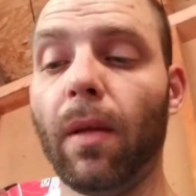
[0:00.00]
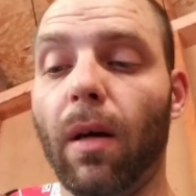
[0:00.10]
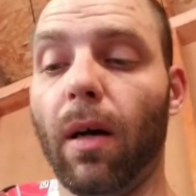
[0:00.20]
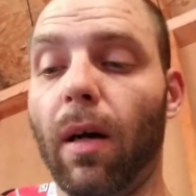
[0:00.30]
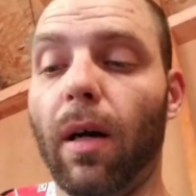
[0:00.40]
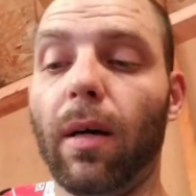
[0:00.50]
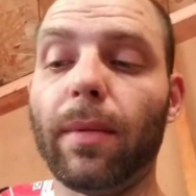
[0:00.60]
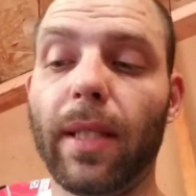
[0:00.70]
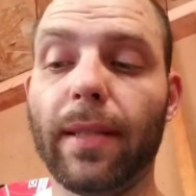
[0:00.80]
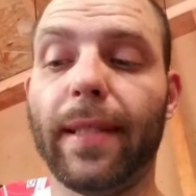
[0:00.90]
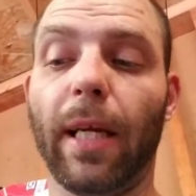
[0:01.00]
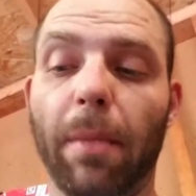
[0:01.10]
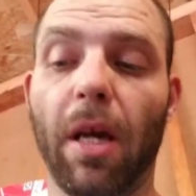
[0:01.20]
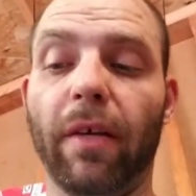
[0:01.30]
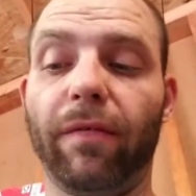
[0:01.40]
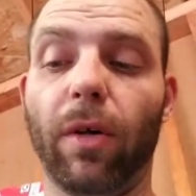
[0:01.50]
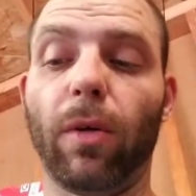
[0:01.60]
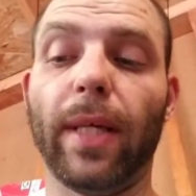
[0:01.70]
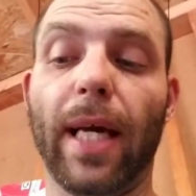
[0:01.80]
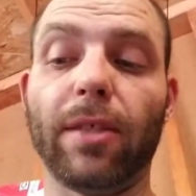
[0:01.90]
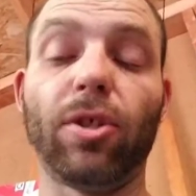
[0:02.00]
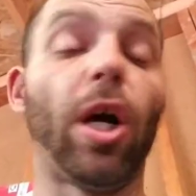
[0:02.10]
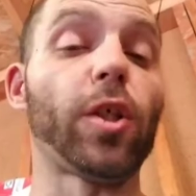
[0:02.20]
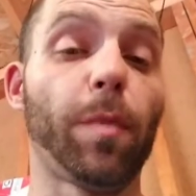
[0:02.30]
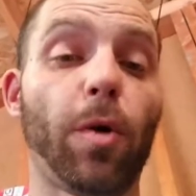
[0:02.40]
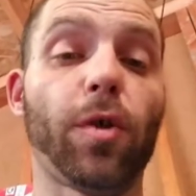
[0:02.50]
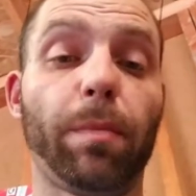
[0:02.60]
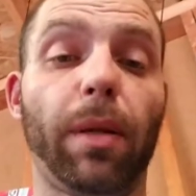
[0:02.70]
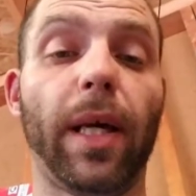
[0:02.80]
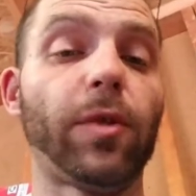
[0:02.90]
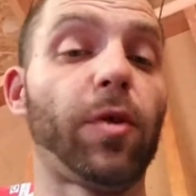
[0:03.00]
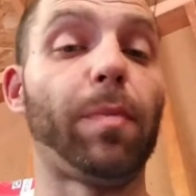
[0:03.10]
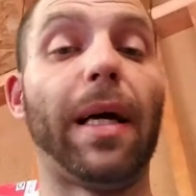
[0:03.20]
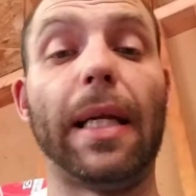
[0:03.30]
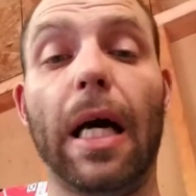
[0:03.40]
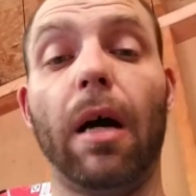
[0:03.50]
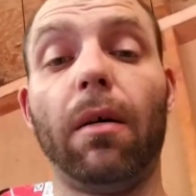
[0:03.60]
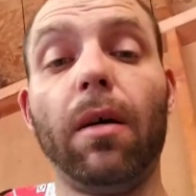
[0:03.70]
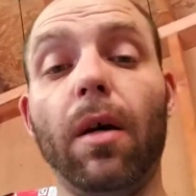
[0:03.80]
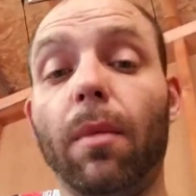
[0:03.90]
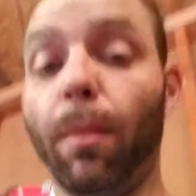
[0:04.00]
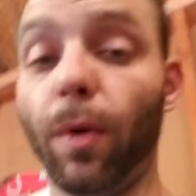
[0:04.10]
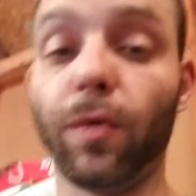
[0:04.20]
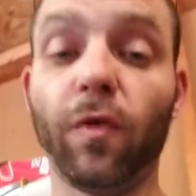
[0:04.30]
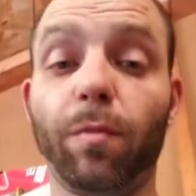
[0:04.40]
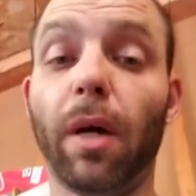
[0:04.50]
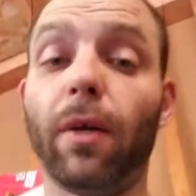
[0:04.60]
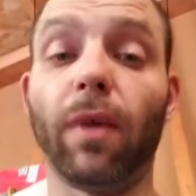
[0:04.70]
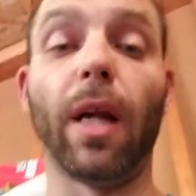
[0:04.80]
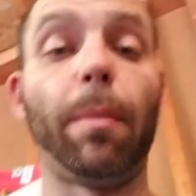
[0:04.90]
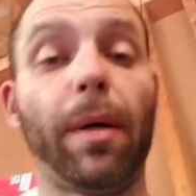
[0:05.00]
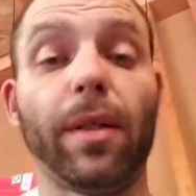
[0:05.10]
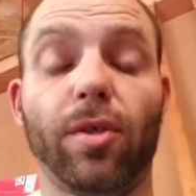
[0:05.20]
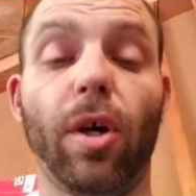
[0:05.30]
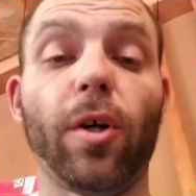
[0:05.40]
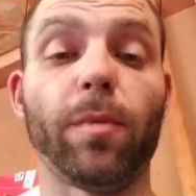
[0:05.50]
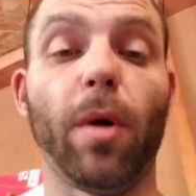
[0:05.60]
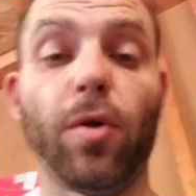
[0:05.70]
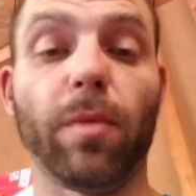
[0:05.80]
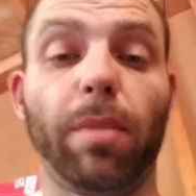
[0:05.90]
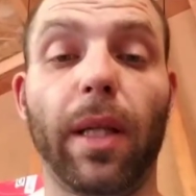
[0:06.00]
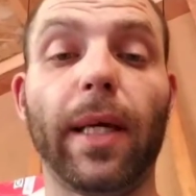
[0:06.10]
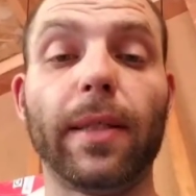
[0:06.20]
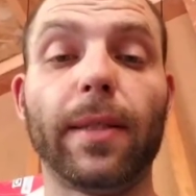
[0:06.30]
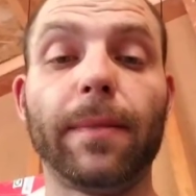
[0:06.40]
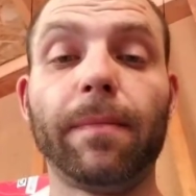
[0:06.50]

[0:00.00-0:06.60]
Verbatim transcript: Um, the intake manifold had charge motion plates, which by now most of you probably read up on the charge motion plates.